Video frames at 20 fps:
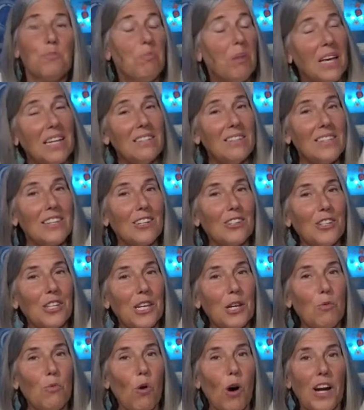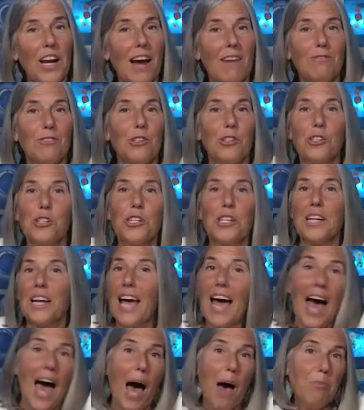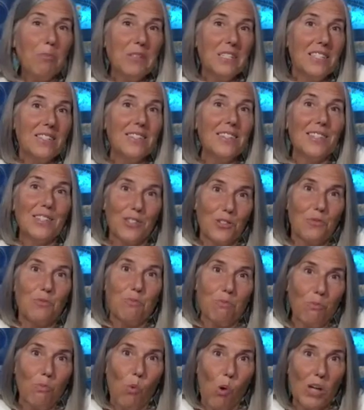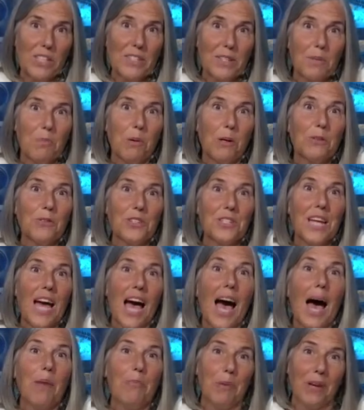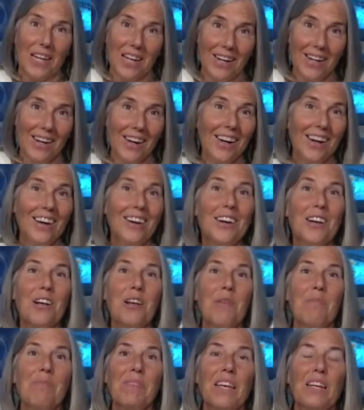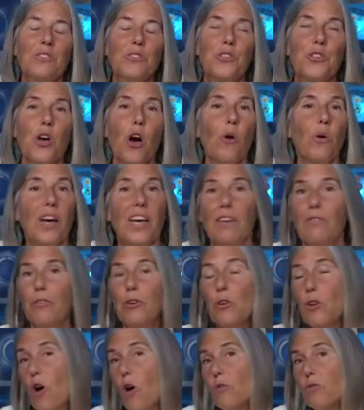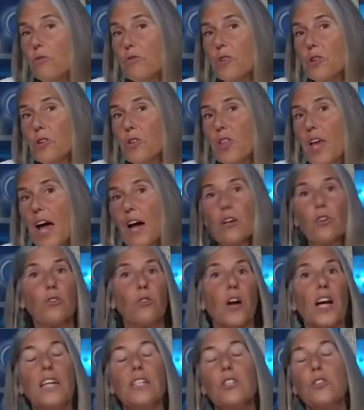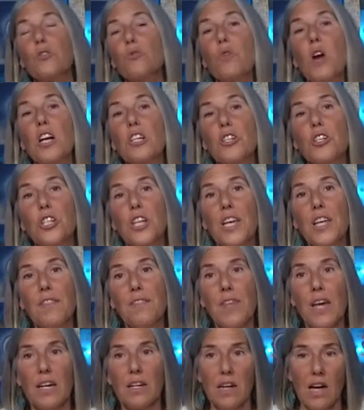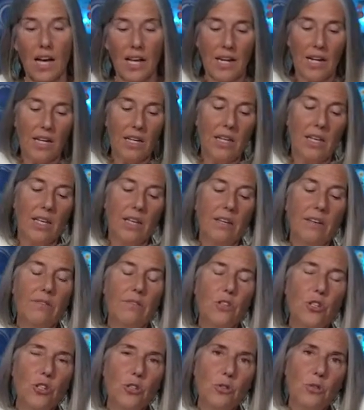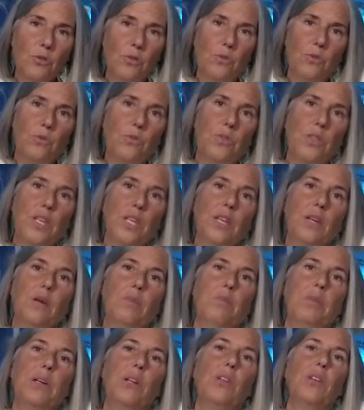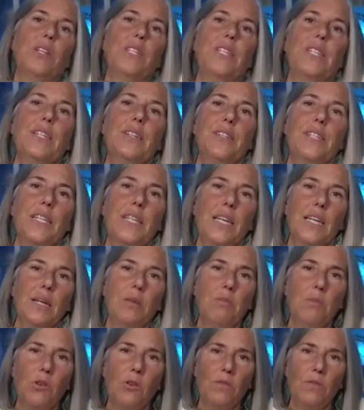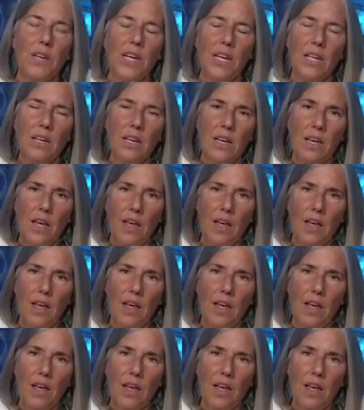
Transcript: basically whatever happens is what's supposed to happen. So if you don't feel that grace rush in that kind of gives you the ability to keep moving,